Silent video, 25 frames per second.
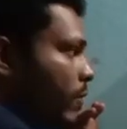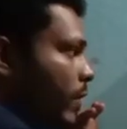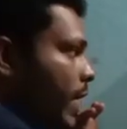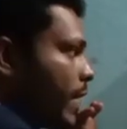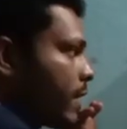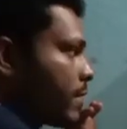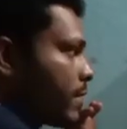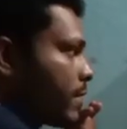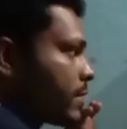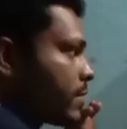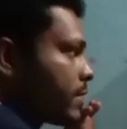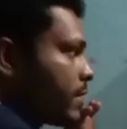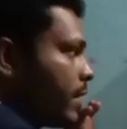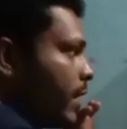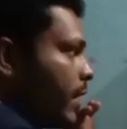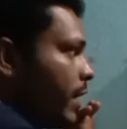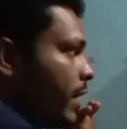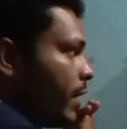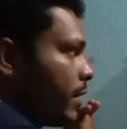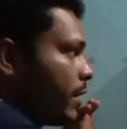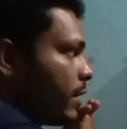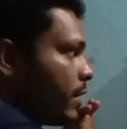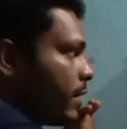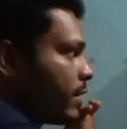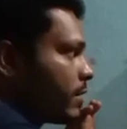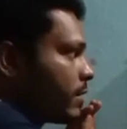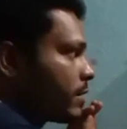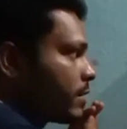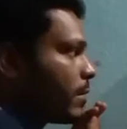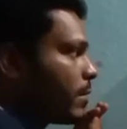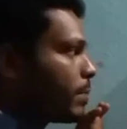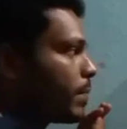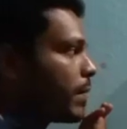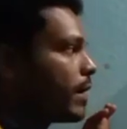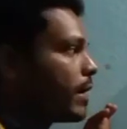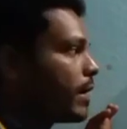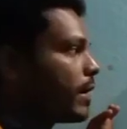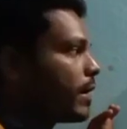studying
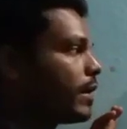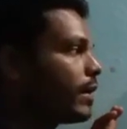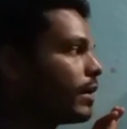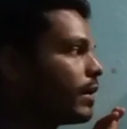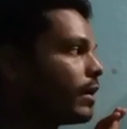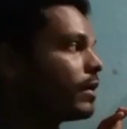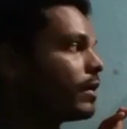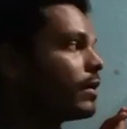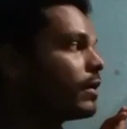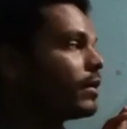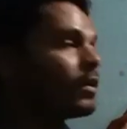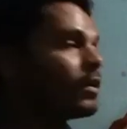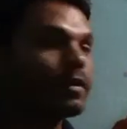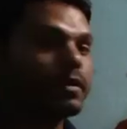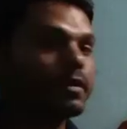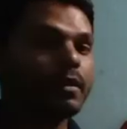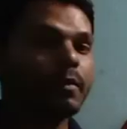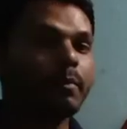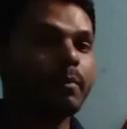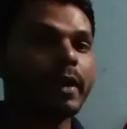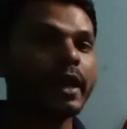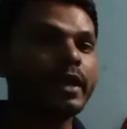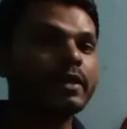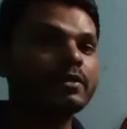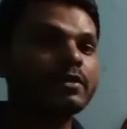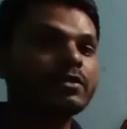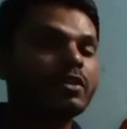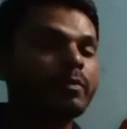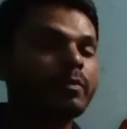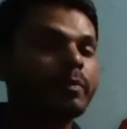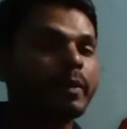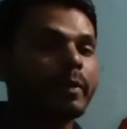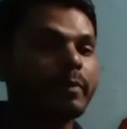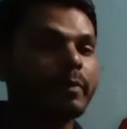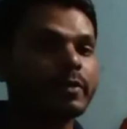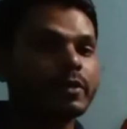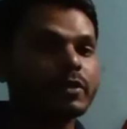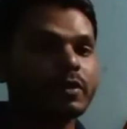separately the branch of
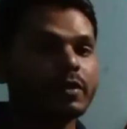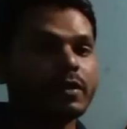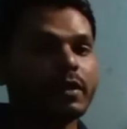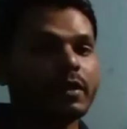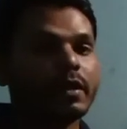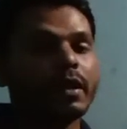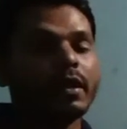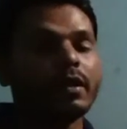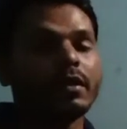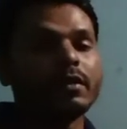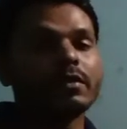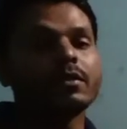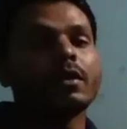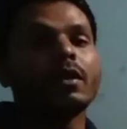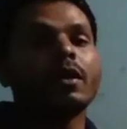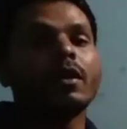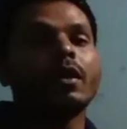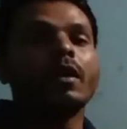chemistry, that is